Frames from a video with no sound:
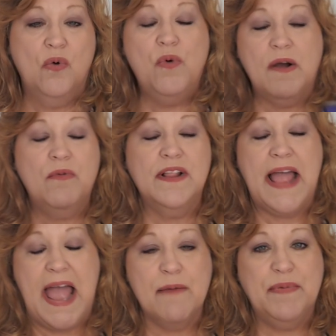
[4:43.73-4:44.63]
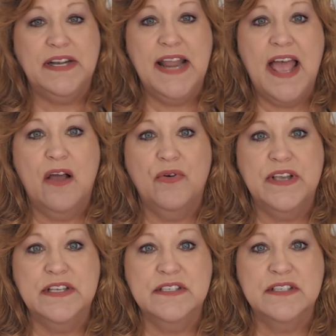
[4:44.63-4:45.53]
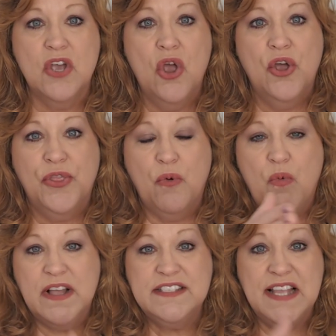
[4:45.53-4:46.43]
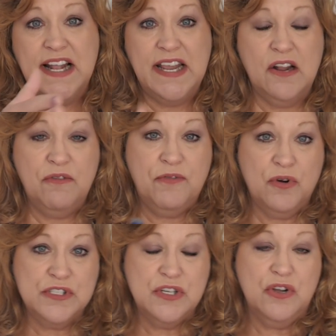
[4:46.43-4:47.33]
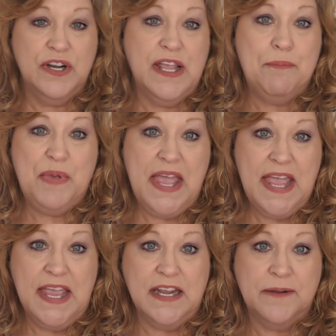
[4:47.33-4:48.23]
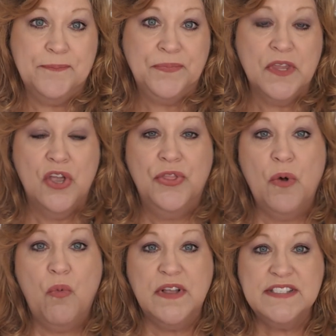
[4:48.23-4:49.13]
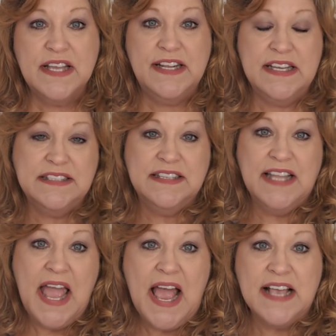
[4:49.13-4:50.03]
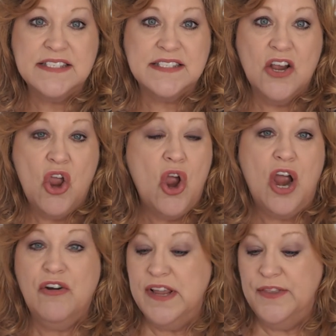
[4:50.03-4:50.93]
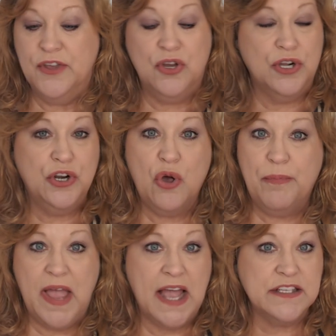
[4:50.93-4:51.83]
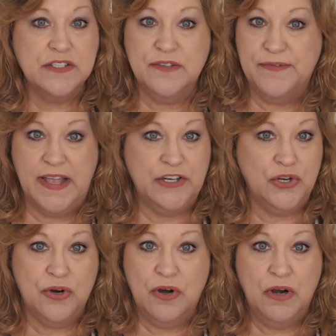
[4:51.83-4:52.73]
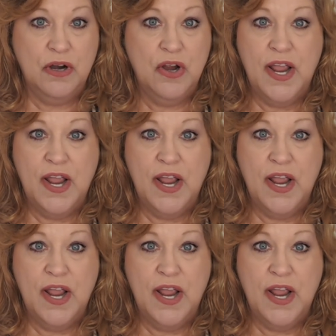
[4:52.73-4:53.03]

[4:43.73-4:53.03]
What will happen now is the ones that hit first are going to get paid. The ones that hit last are either going to go back to the vendor